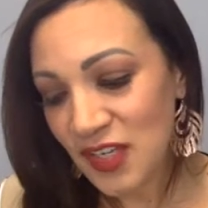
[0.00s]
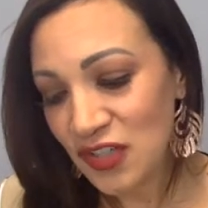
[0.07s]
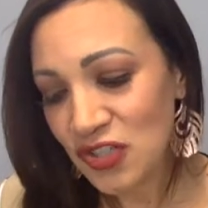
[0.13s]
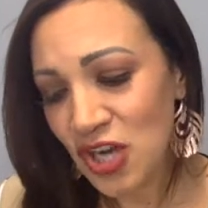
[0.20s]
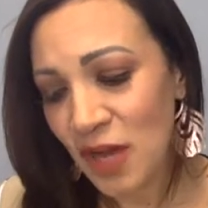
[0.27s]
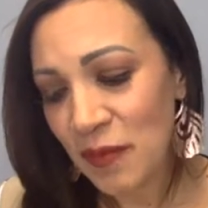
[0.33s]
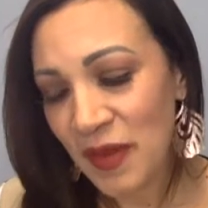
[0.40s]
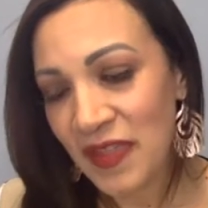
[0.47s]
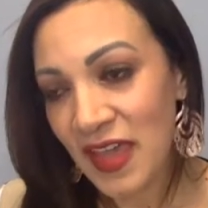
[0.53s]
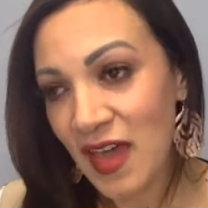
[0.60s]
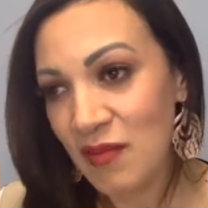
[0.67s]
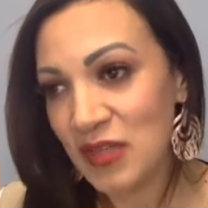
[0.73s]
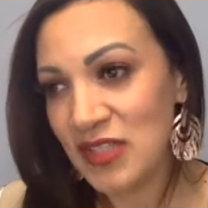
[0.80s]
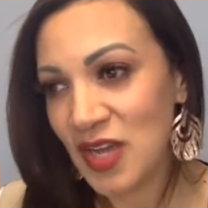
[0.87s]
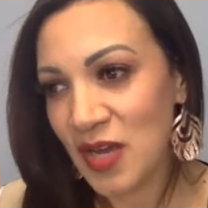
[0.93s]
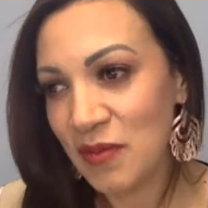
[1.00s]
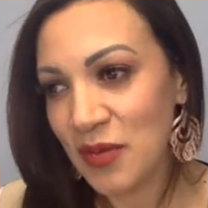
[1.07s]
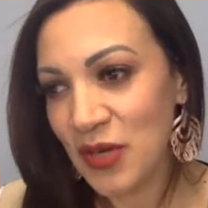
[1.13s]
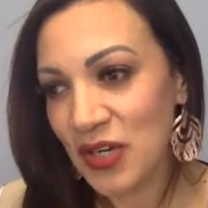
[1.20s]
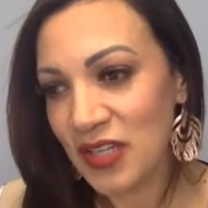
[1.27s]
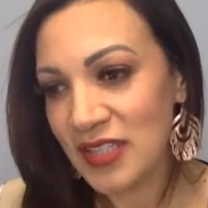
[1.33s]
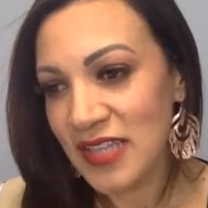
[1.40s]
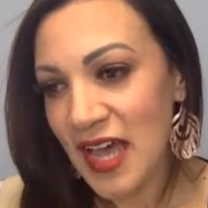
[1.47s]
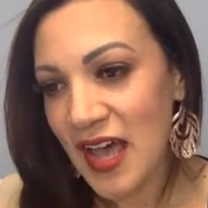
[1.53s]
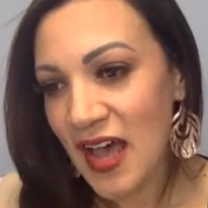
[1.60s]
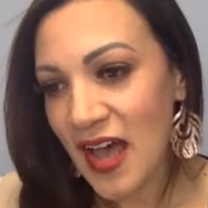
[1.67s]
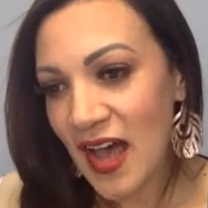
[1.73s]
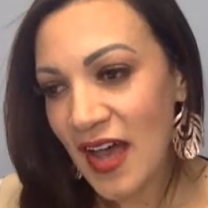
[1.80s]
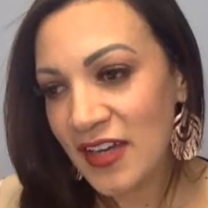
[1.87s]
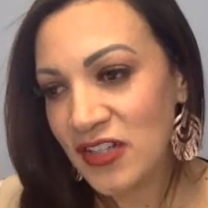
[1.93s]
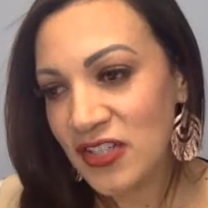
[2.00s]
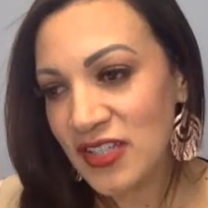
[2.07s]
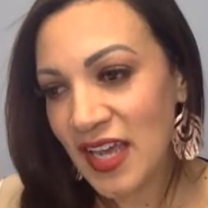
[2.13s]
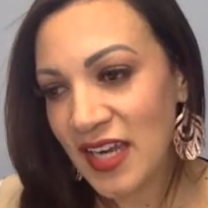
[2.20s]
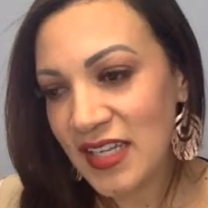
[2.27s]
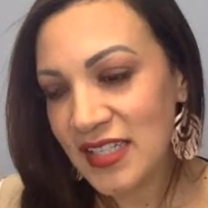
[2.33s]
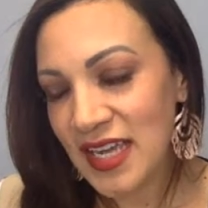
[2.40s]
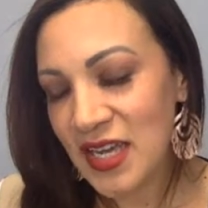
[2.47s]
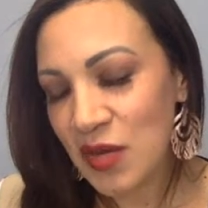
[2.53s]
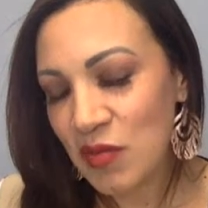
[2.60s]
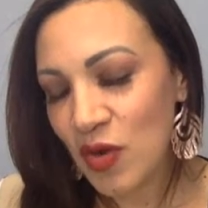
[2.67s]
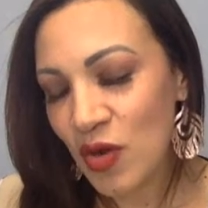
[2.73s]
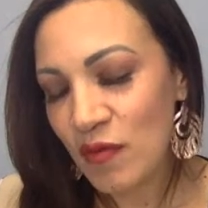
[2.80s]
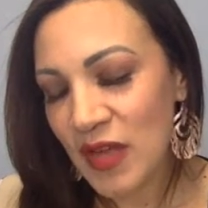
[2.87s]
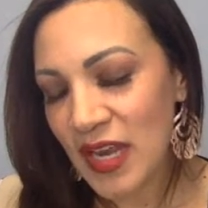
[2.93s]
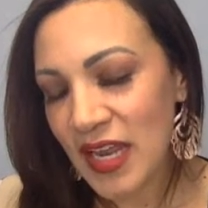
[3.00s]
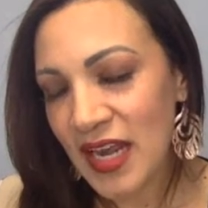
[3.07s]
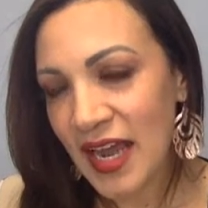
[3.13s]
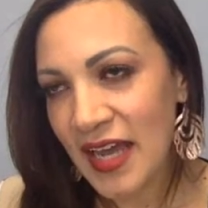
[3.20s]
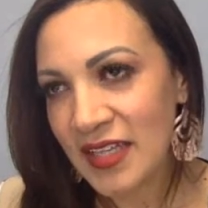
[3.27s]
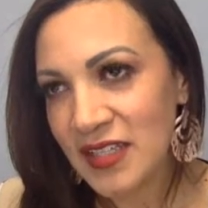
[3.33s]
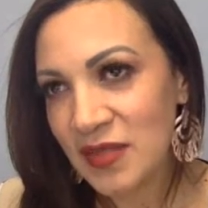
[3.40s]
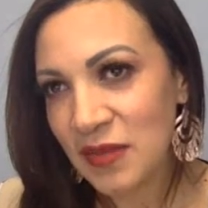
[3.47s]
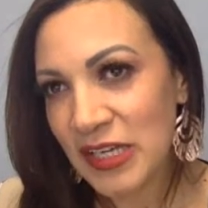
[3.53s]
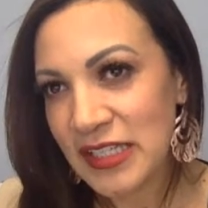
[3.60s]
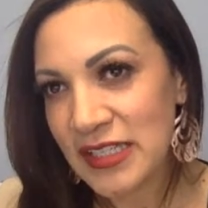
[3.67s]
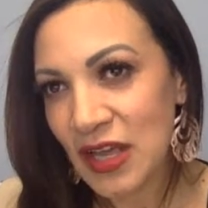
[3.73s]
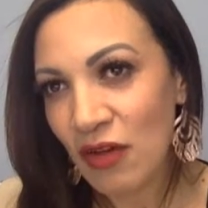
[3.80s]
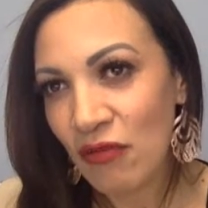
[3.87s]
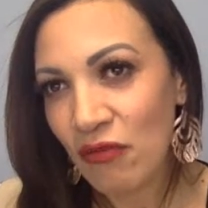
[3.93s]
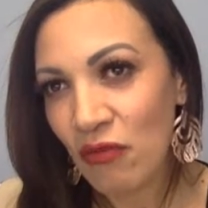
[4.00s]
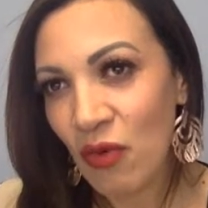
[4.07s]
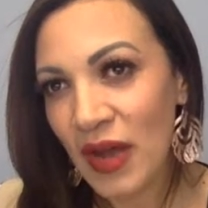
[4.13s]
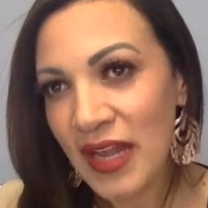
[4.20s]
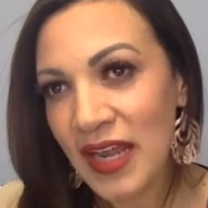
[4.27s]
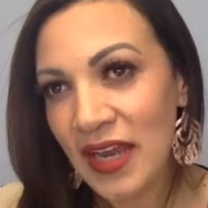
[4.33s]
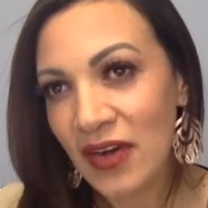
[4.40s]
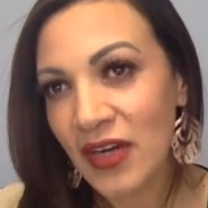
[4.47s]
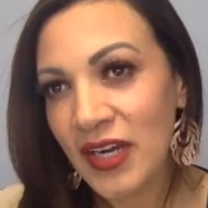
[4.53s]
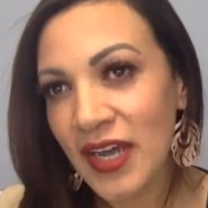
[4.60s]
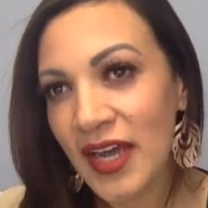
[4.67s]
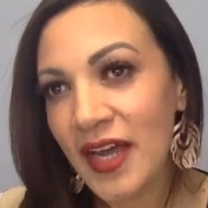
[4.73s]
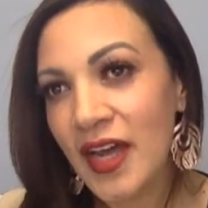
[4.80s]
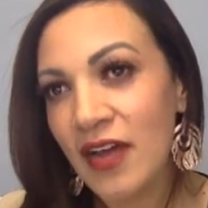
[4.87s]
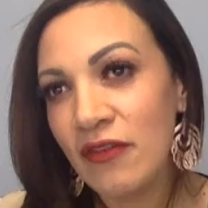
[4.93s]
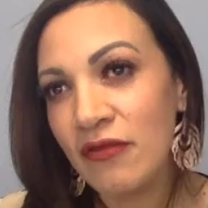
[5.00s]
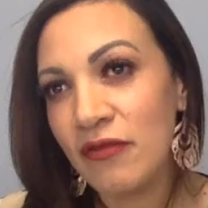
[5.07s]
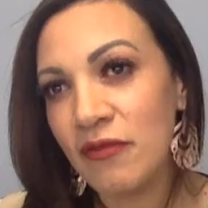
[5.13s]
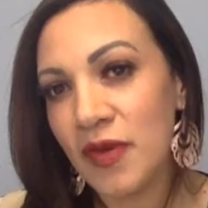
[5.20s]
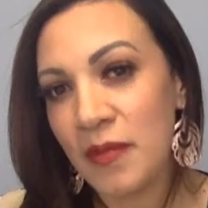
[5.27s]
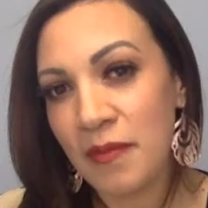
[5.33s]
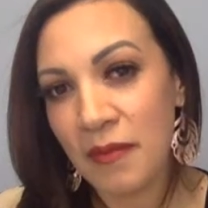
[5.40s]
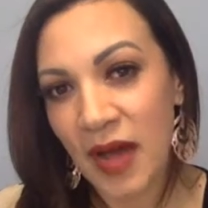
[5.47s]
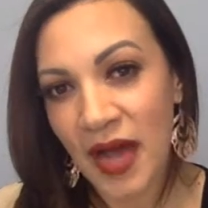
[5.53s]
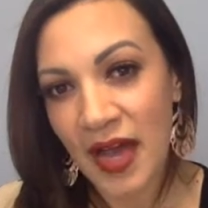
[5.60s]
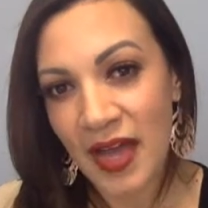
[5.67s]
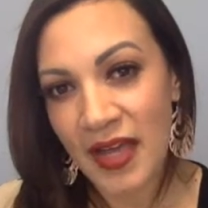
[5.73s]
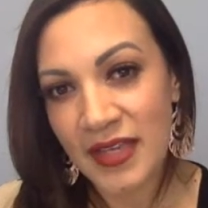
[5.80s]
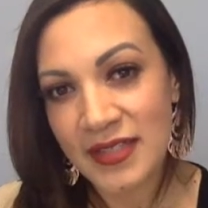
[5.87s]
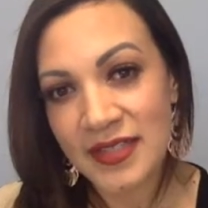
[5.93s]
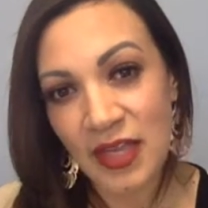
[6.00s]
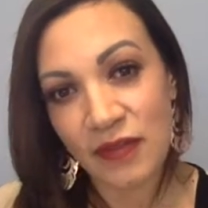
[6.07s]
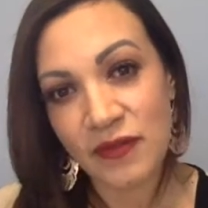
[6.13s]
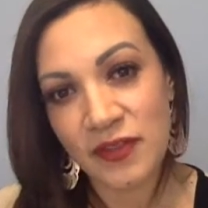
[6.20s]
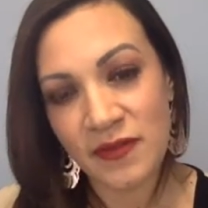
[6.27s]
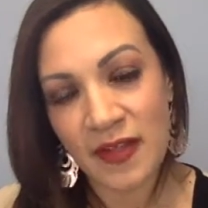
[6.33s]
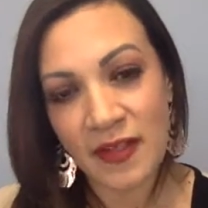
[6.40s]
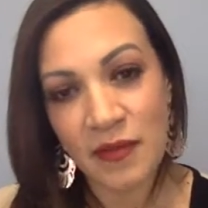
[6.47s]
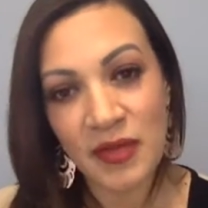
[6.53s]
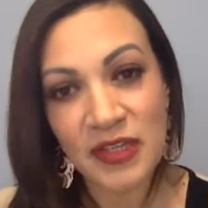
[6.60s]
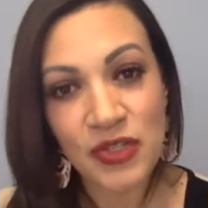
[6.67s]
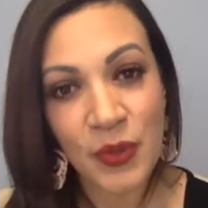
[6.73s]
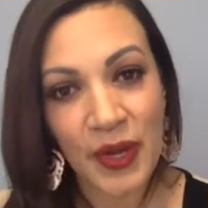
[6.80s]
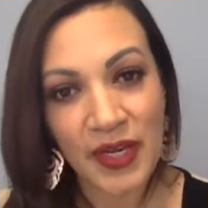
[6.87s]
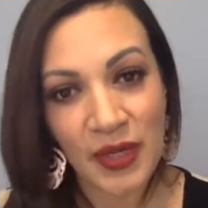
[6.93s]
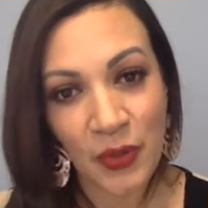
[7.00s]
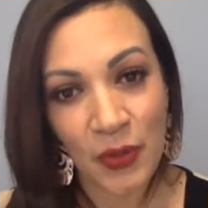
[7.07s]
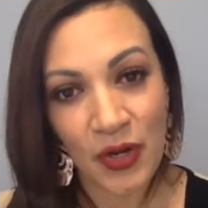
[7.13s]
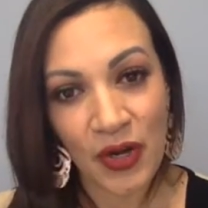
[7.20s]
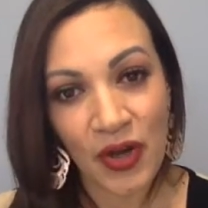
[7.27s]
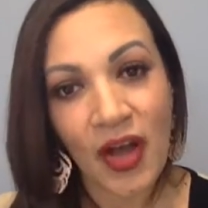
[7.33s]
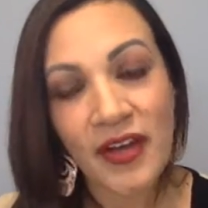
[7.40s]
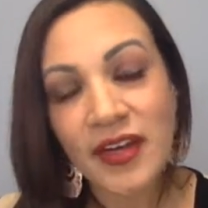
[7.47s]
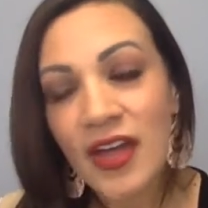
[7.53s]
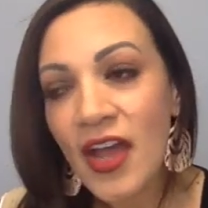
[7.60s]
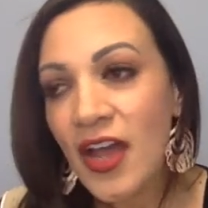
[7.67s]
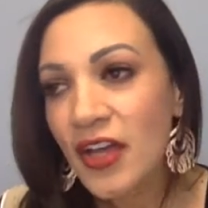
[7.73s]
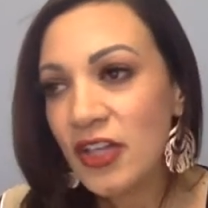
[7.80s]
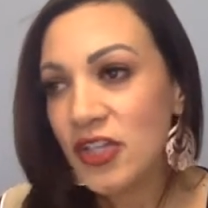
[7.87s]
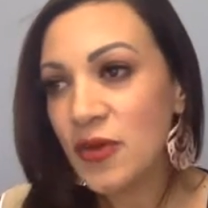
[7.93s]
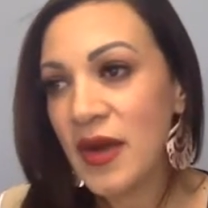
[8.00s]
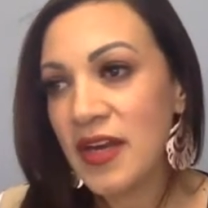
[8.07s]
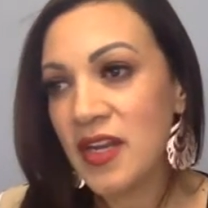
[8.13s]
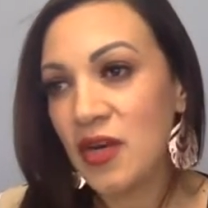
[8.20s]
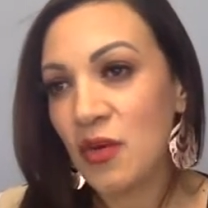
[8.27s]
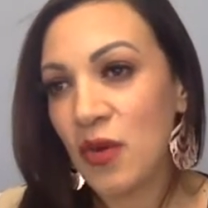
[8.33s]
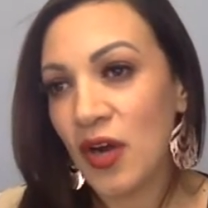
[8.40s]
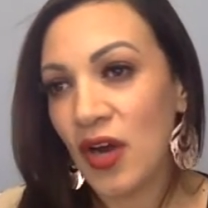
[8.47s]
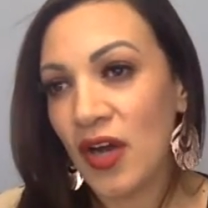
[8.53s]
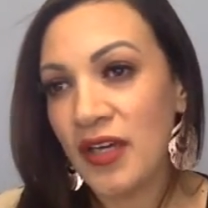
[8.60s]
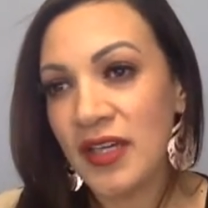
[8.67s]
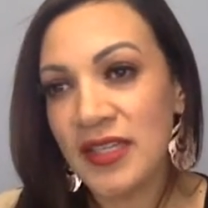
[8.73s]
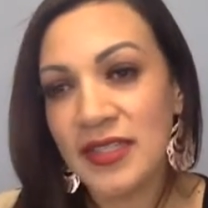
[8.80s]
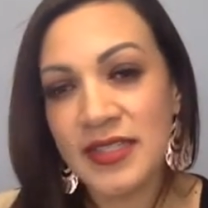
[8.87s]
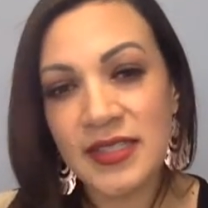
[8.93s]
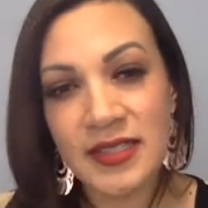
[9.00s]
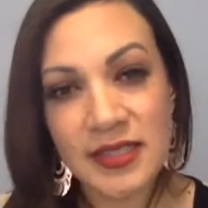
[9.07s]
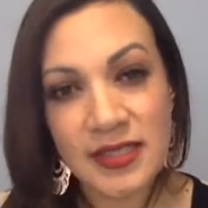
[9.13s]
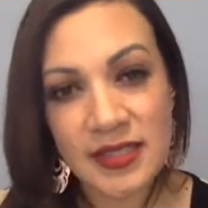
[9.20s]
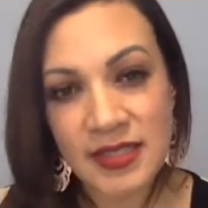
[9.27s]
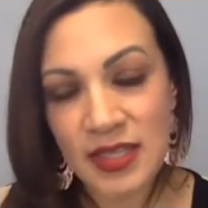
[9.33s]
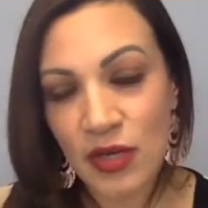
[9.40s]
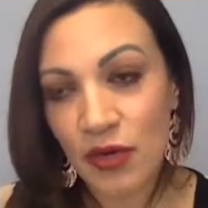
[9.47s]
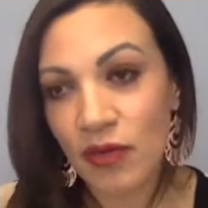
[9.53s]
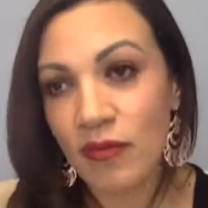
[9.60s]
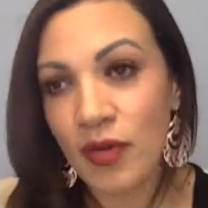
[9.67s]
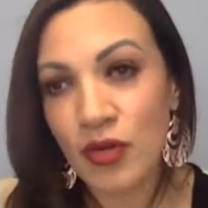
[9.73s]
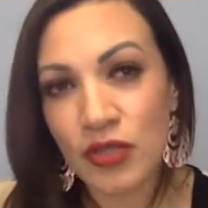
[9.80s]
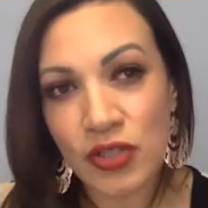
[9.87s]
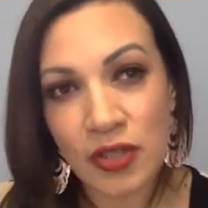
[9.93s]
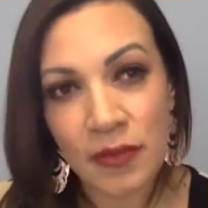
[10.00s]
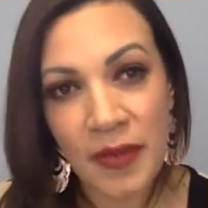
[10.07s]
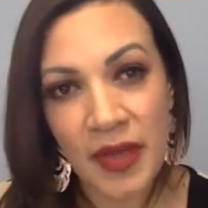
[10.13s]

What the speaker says: shop on the Amazon books, I just kind of take a moment and ask myself, what area of my self-development do I need to work on? Do I need to work on consistency or emotional